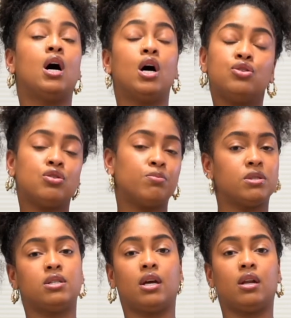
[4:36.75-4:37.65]

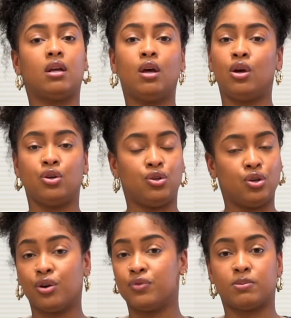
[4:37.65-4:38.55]
100%
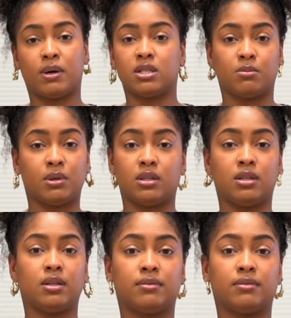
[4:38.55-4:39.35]
your responsibility.